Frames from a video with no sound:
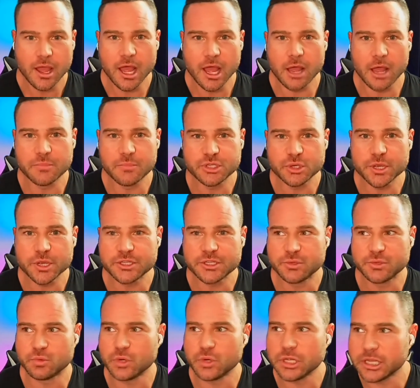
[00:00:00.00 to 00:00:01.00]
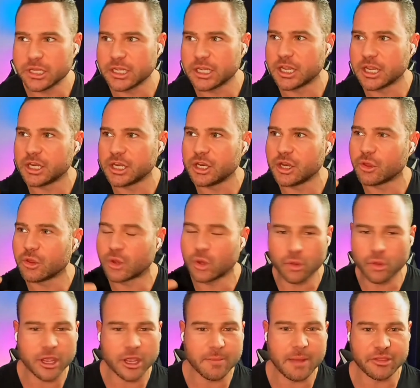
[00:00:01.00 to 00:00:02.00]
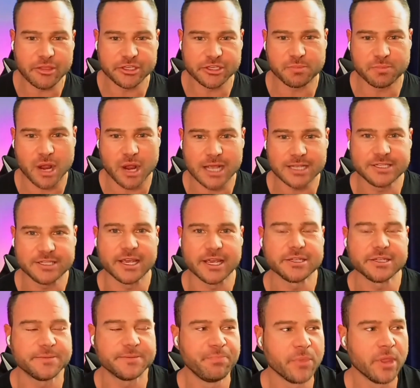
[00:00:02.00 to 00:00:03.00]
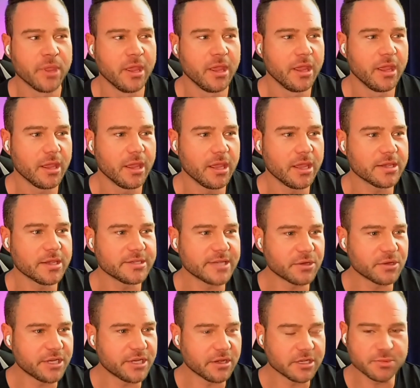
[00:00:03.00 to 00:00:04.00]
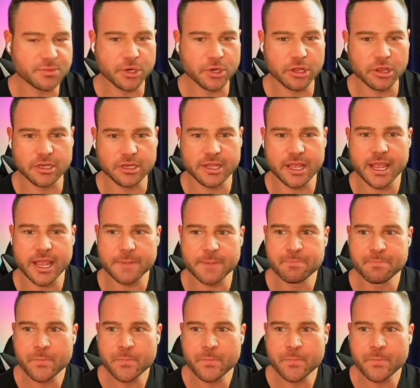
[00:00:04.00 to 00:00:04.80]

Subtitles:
So it's really, and the cool thing about this process is, I was telling someone the other day,